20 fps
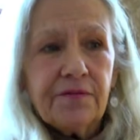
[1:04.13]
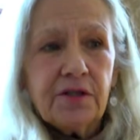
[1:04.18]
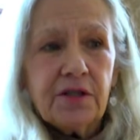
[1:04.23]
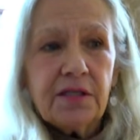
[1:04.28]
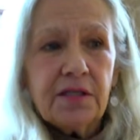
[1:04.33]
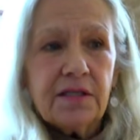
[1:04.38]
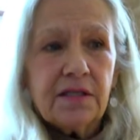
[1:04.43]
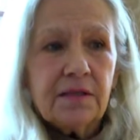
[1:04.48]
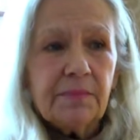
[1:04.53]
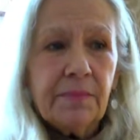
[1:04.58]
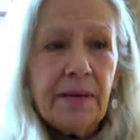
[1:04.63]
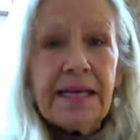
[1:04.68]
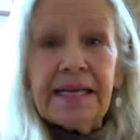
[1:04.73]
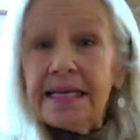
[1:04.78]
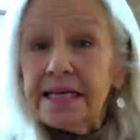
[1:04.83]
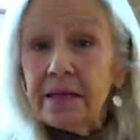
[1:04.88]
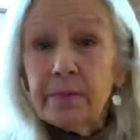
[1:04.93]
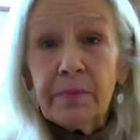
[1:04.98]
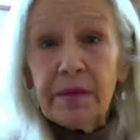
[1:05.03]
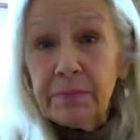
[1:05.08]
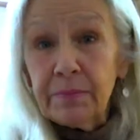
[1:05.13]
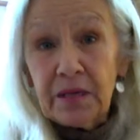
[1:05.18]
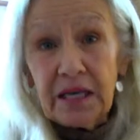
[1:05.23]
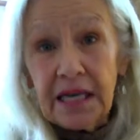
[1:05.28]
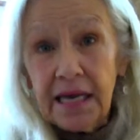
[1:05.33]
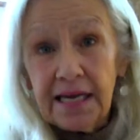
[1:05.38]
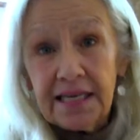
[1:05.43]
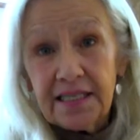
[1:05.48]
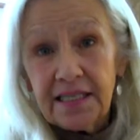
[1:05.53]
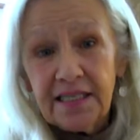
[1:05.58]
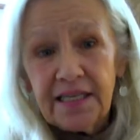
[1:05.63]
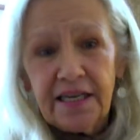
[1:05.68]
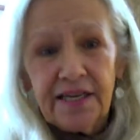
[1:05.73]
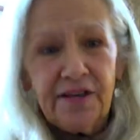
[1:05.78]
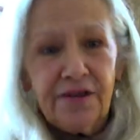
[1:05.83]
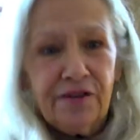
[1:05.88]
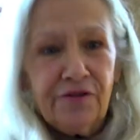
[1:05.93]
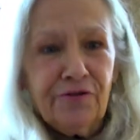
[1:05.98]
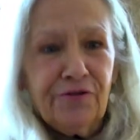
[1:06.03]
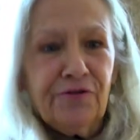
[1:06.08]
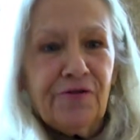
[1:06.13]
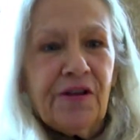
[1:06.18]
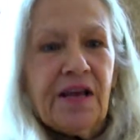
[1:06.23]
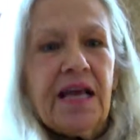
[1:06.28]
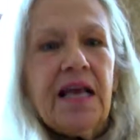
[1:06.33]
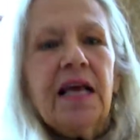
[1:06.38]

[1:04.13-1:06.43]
just mainly to be polite, to tell you the truth.